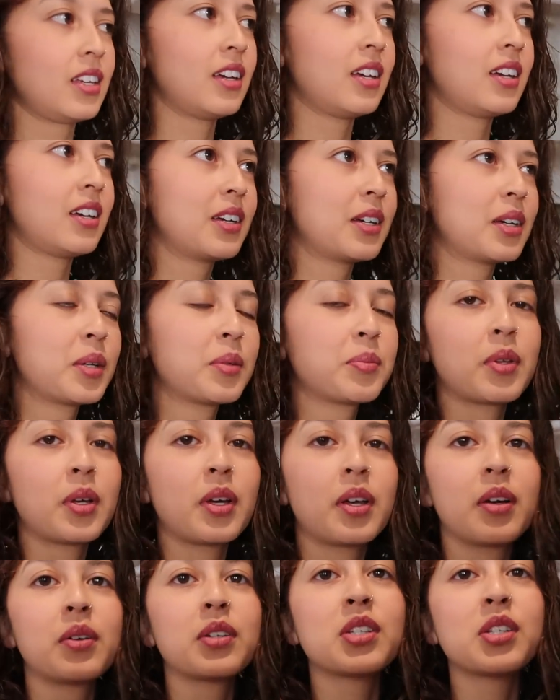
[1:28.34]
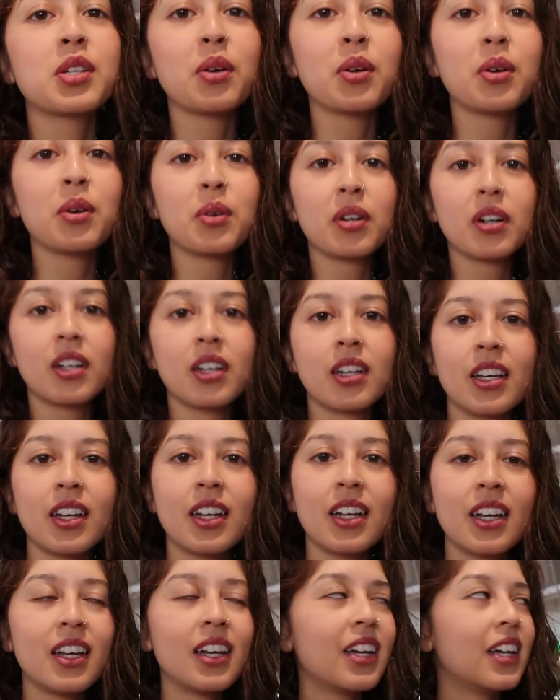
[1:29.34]
Um, so
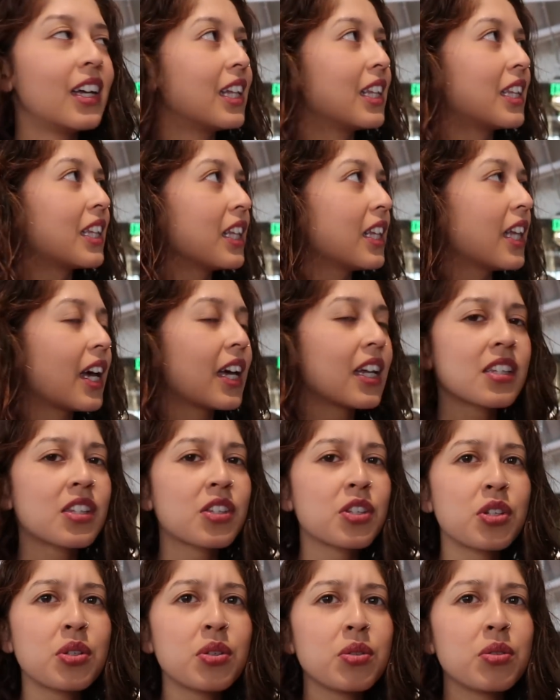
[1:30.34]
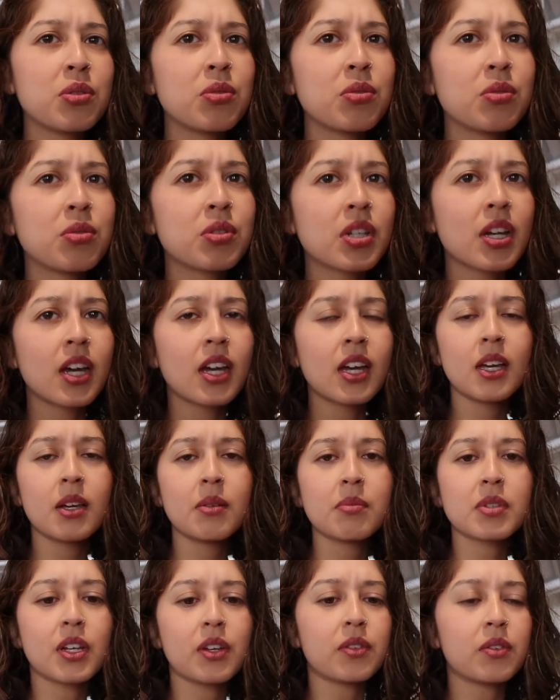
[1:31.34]
the last two
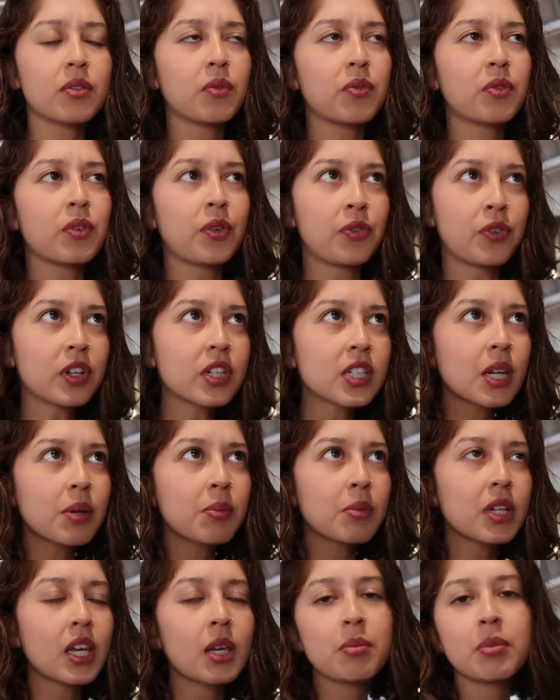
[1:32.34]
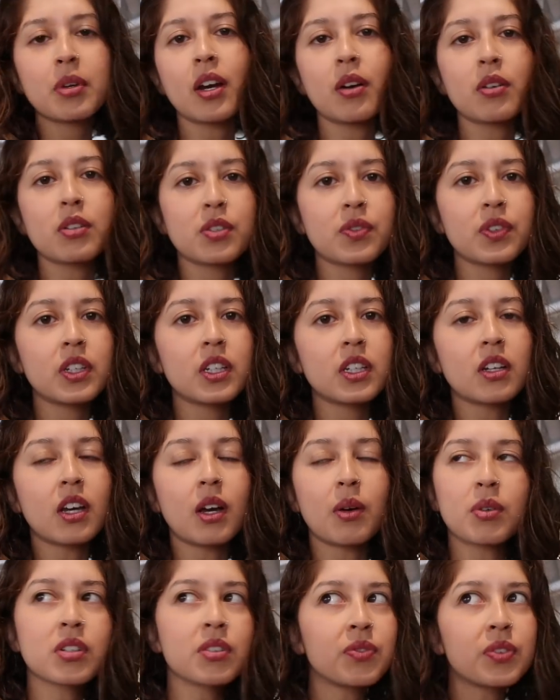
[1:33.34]
times, like the first time we came here, I was feeling,
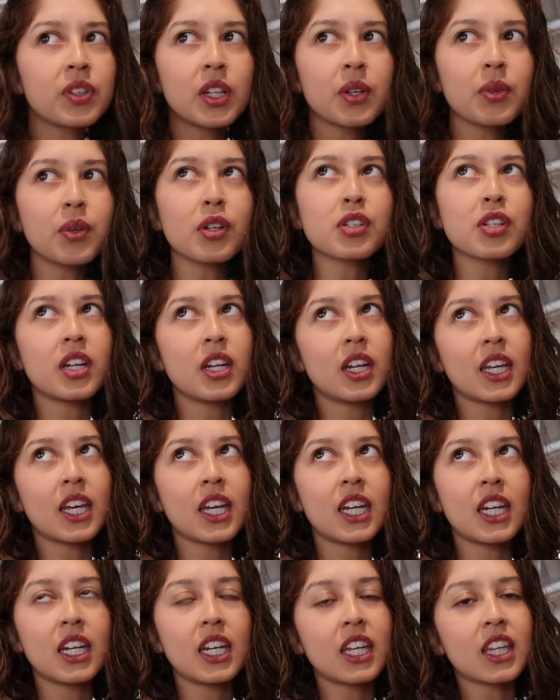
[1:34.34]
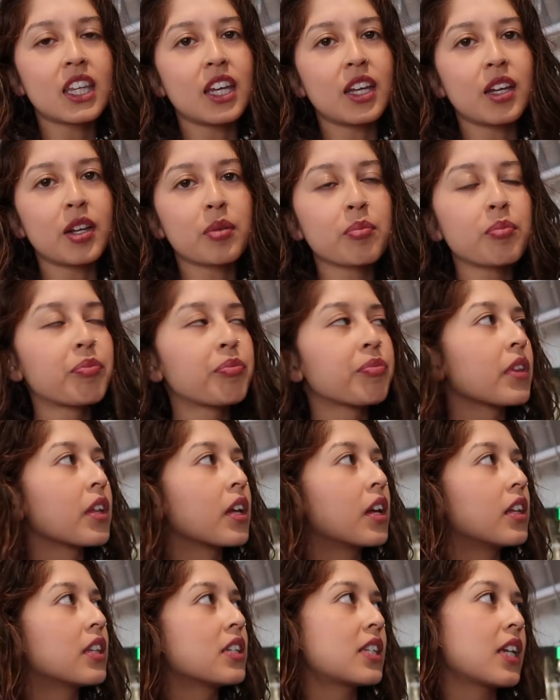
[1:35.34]
I wasn't feeling well, so I didn't get anything.
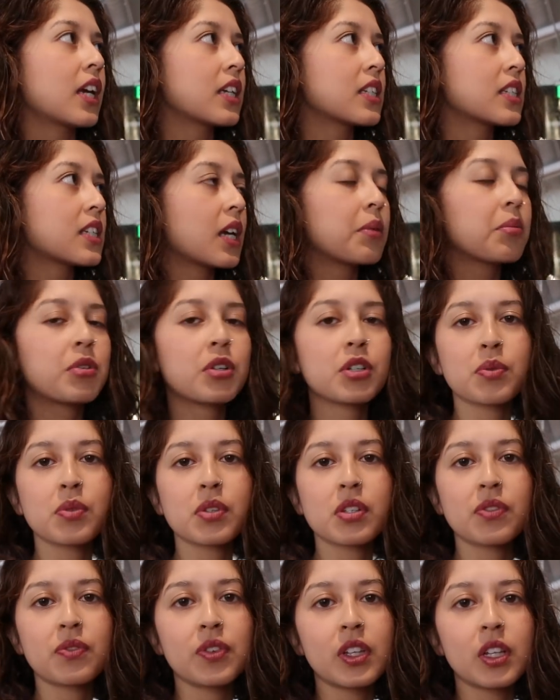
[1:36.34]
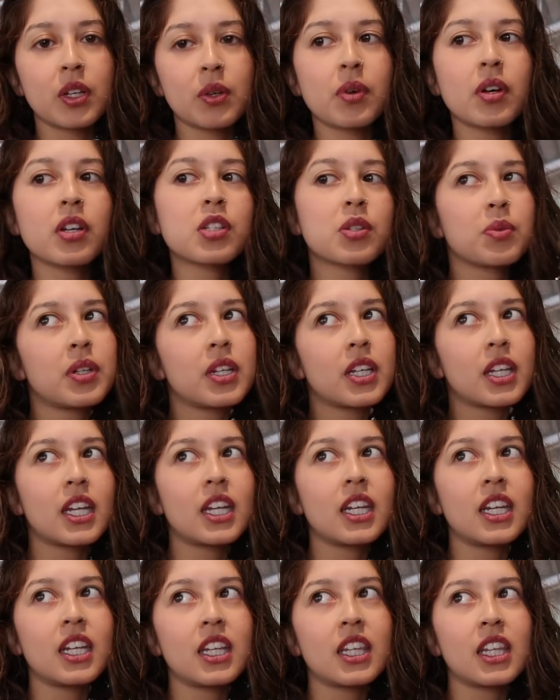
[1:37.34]
The second time, Chris wasn't feeling well, so we didn't
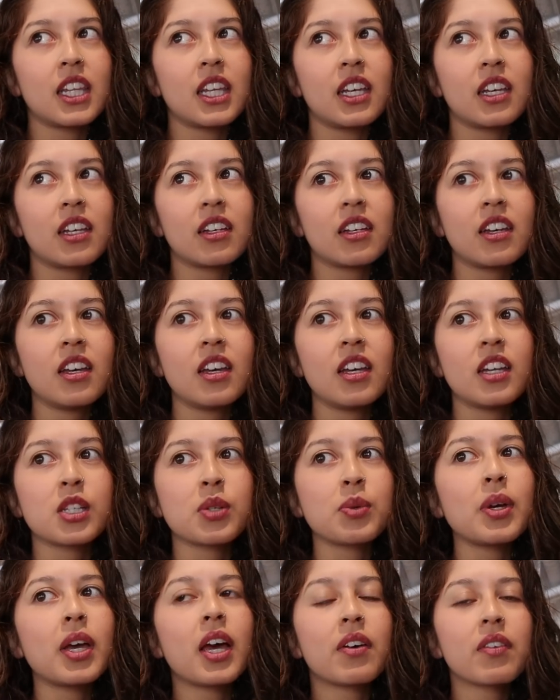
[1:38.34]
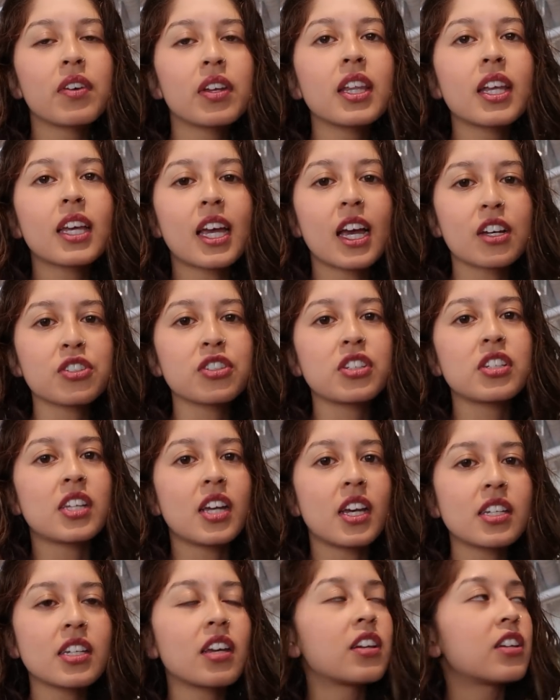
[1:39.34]
get anything. So we haven't like actually
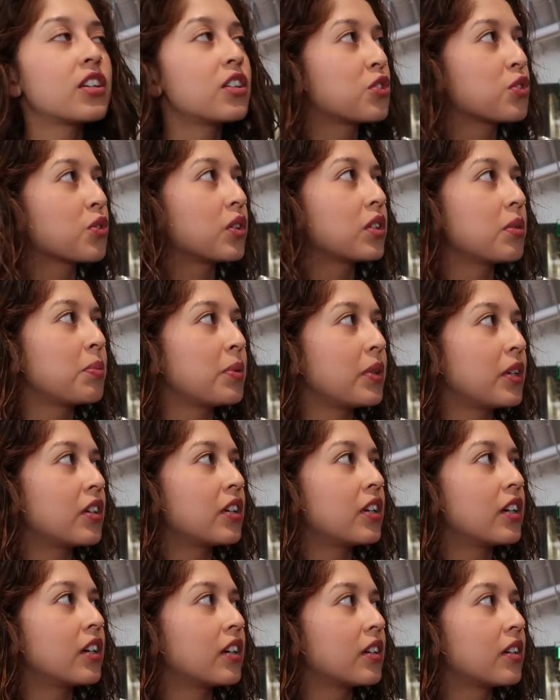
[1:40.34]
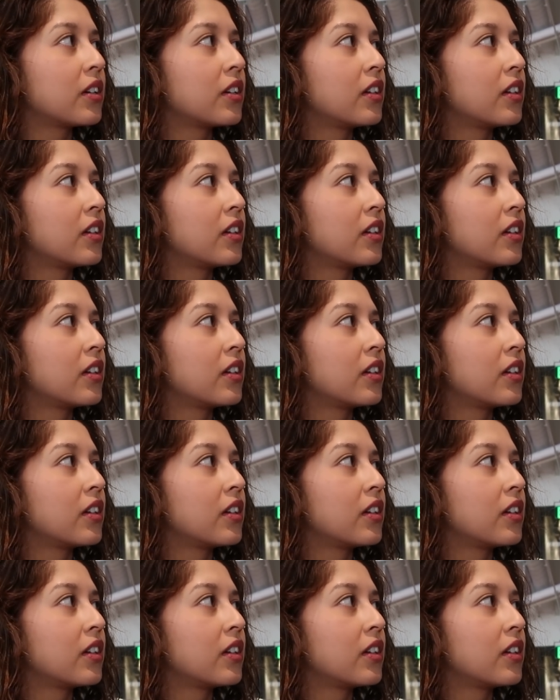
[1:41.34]
sat down and enjoyed the beer here.